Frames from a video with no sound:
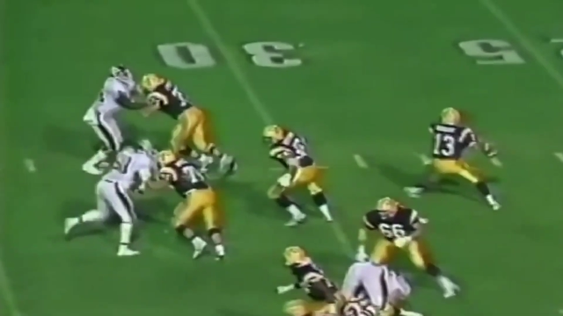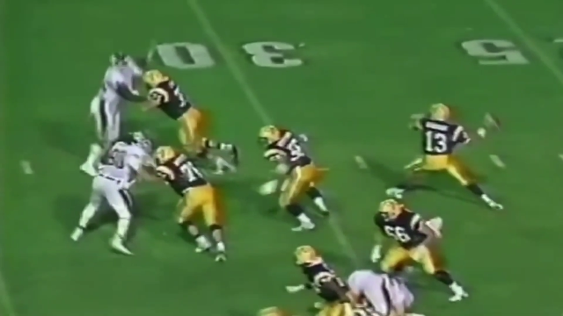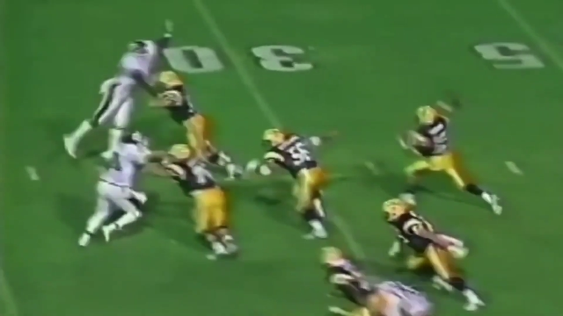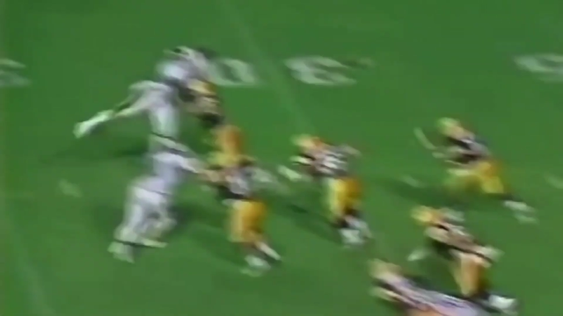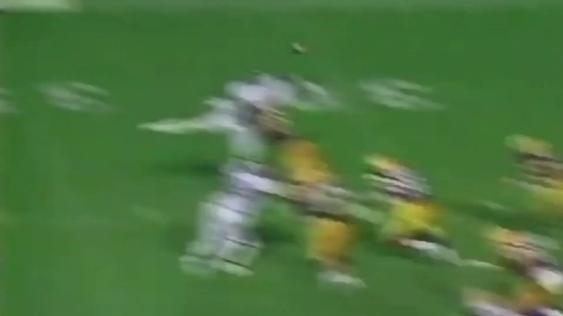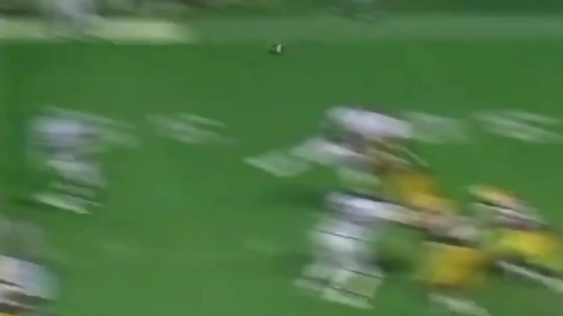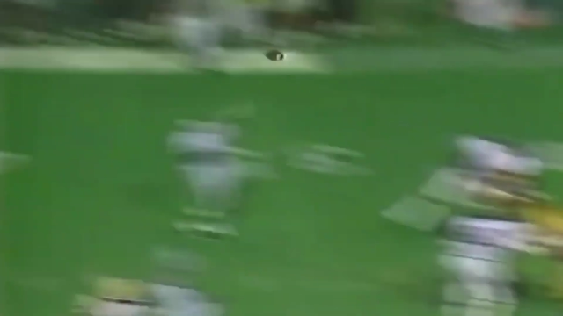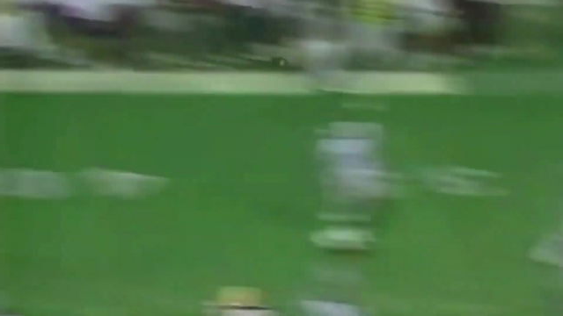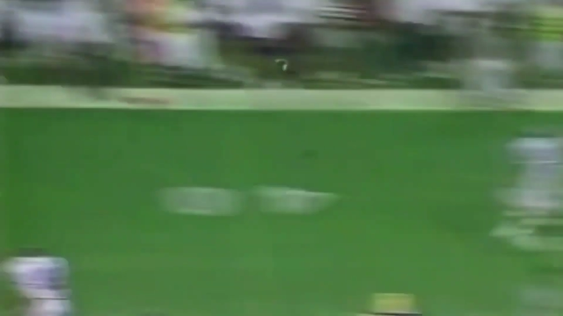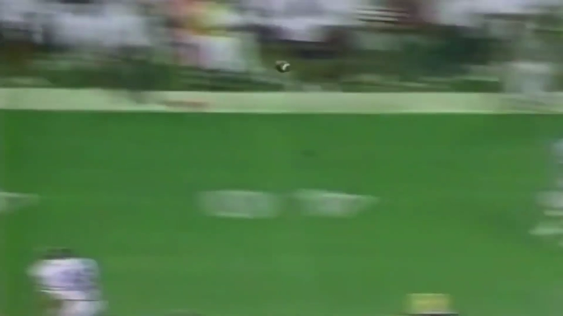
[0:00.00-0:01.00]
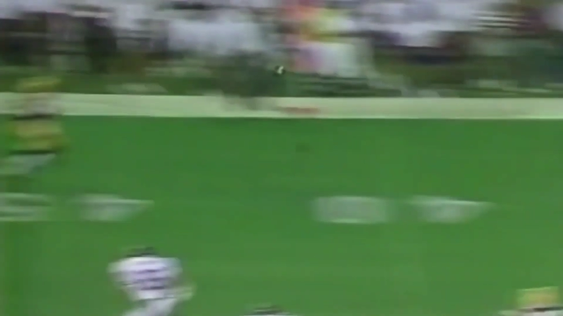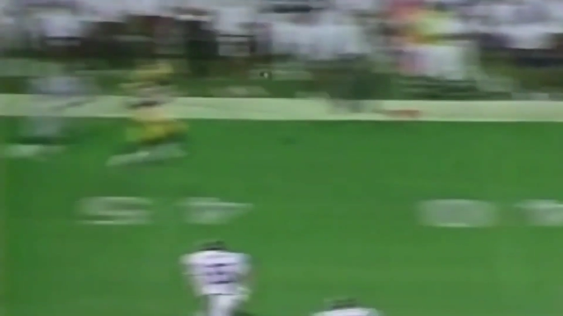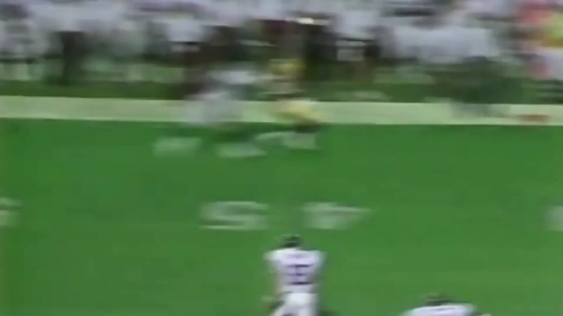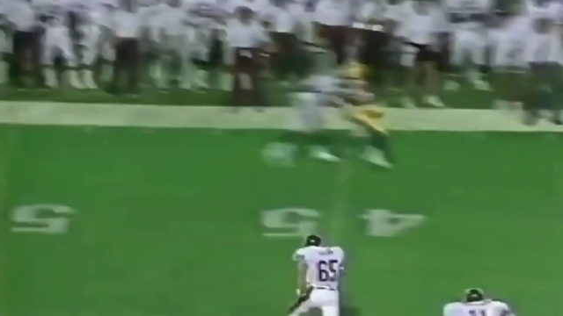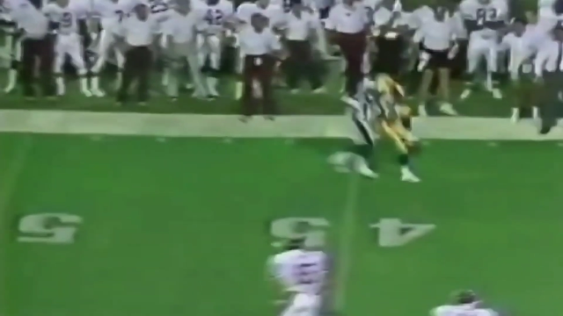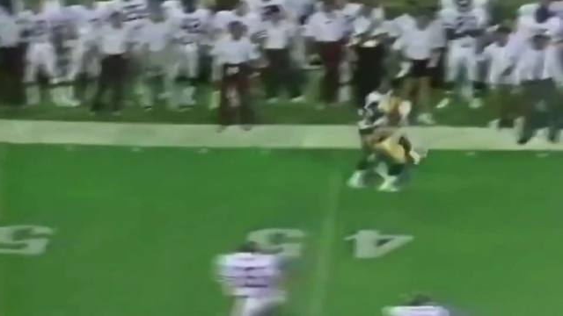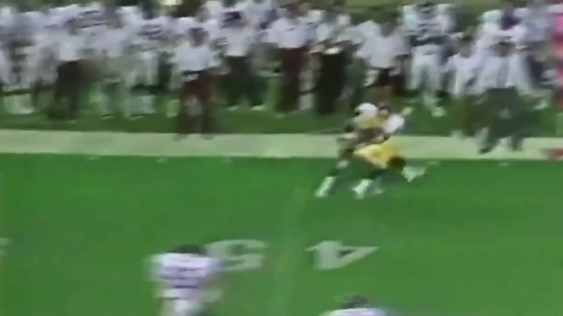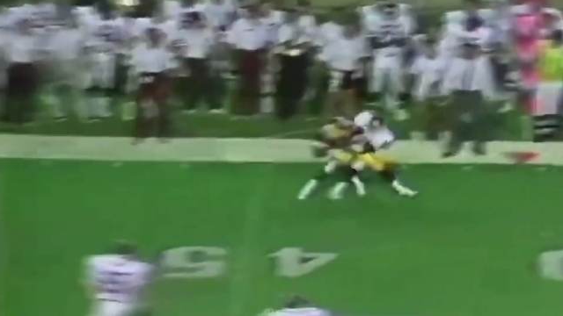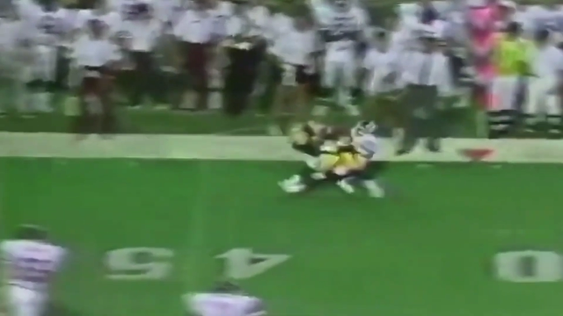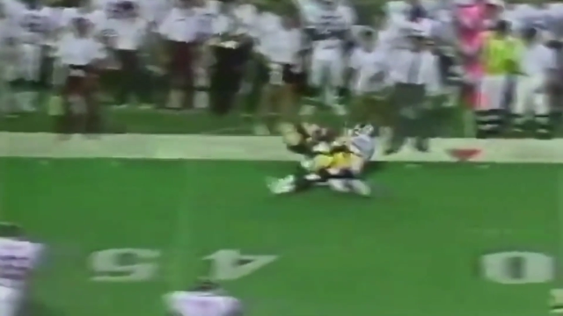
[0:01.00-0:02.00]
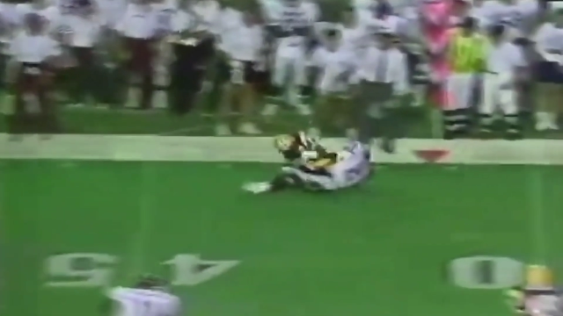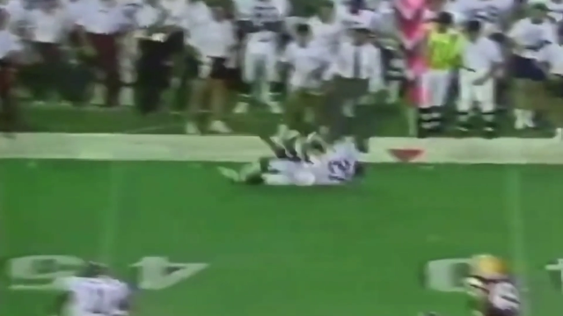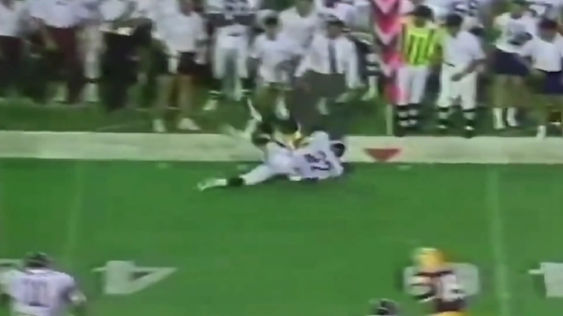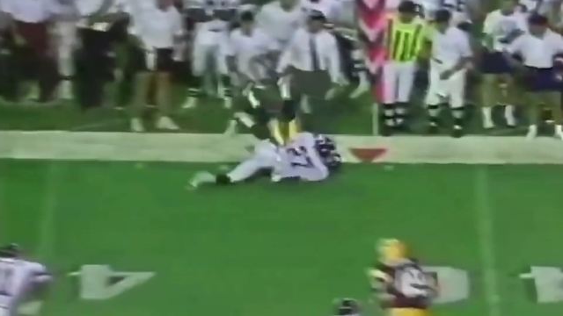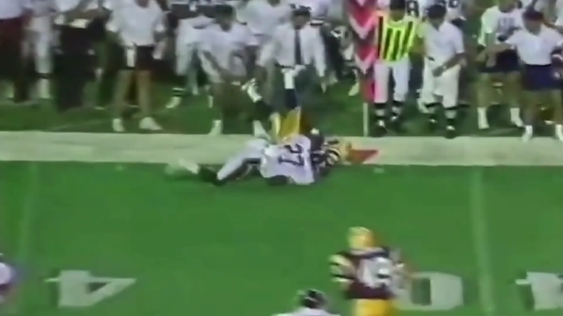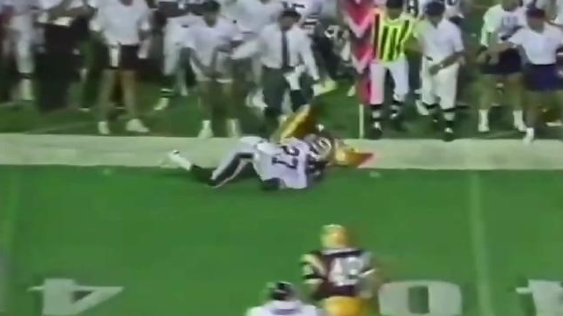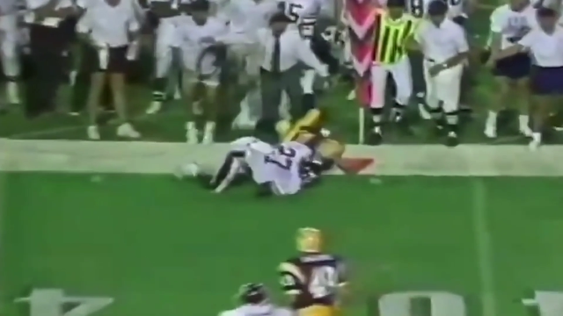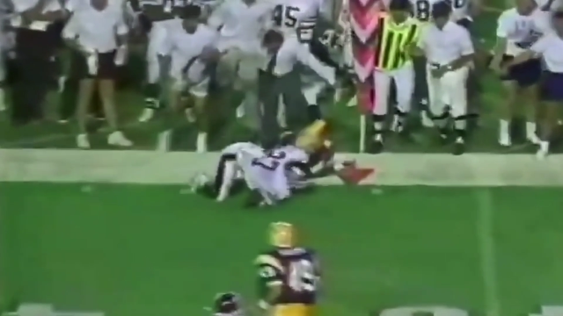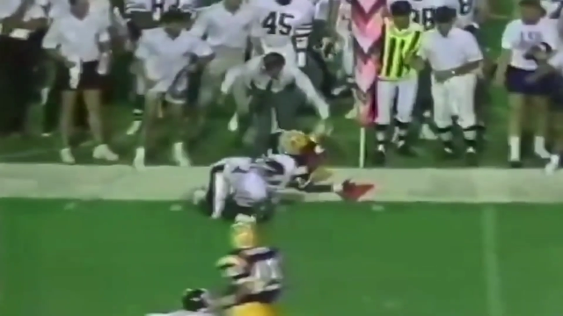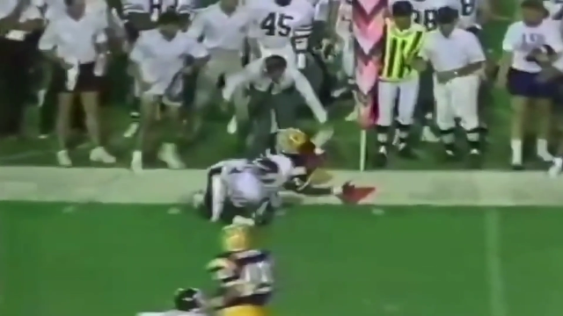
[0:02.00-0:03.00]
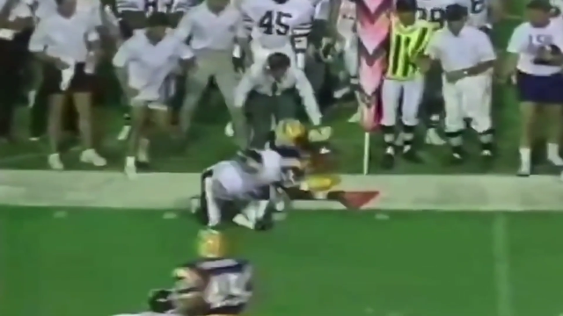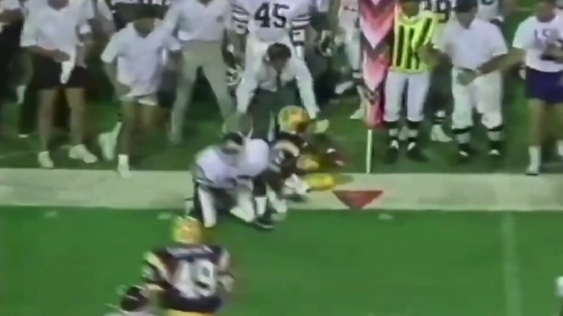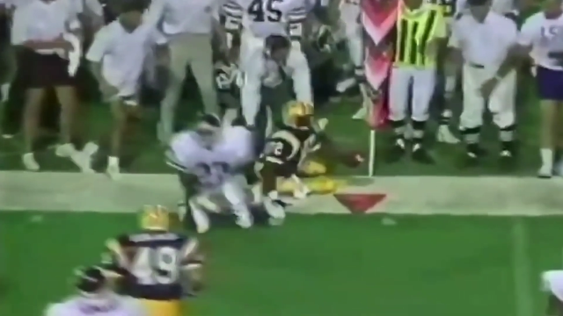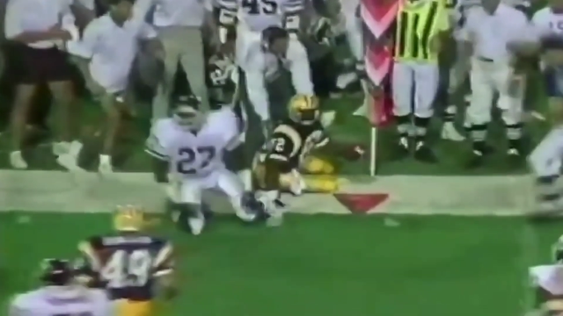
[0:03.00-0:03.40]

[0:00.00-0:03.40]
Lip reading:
(no speaker visible)